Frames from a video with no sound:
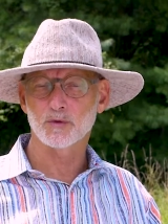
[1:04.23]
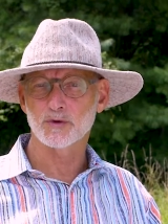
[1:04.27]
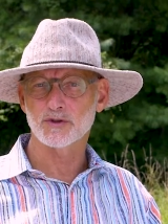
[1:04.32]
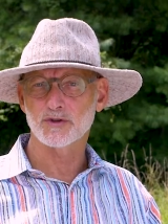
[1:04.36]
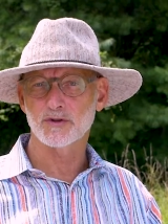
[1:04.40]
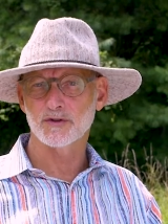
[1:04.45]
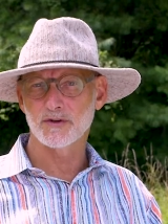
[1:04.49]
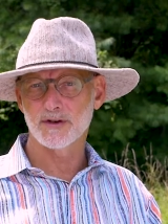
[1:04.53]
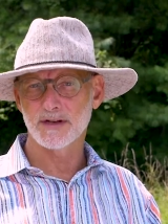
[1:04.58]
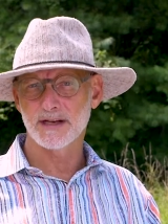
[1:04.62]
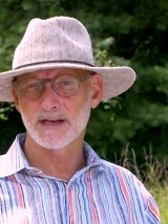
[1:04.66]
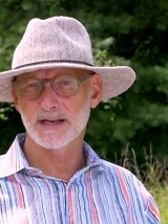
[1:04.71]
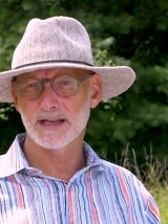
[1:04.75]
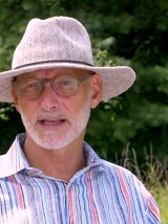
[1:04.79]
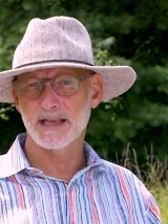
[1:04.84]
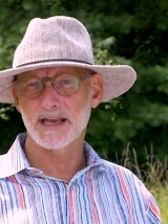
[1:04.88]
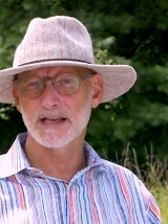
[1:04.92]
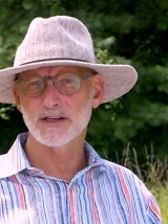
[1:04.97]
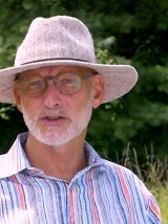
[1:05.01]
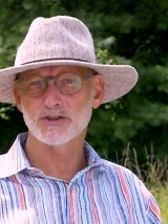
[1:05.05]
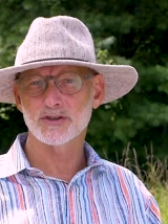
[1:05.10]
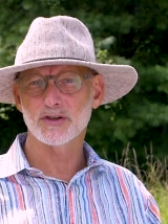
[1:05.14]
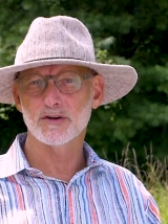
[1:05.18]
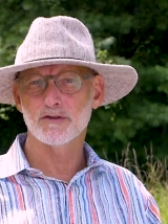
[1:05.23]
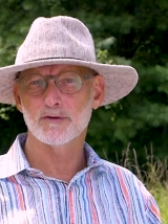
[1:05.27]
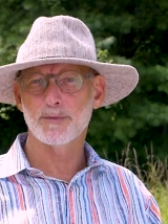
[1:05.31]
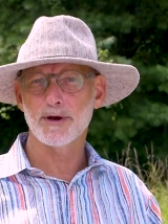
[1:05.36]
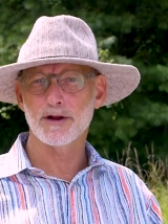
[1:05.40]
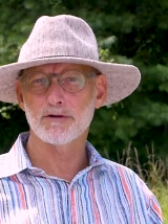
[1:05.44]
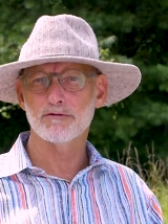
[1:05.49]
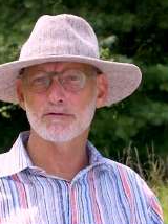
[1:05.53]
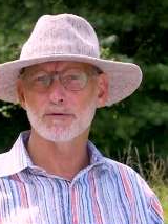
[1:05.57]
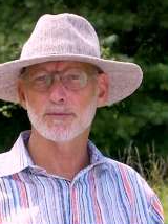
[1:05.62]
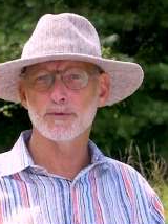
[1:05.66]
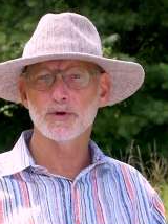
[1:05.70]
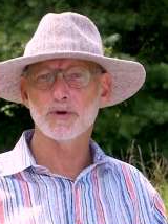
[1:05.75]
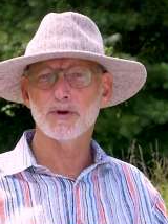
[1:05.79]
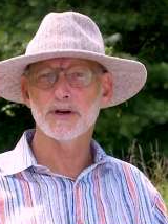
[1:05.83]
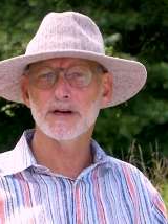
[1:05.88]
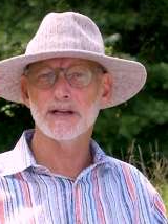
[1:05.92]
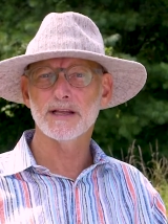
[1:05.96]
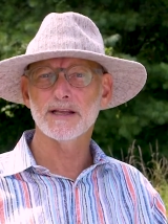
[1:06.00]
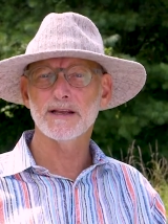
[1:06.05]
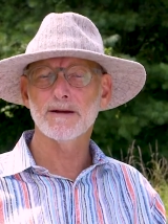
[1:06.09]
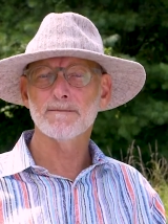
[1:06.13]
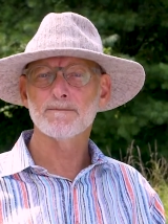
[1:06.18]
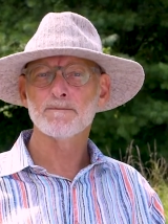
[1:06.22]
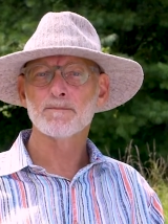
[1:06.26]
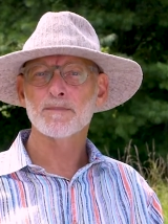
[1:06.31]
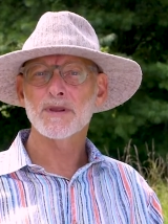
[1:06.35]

which is an indication of better immunity.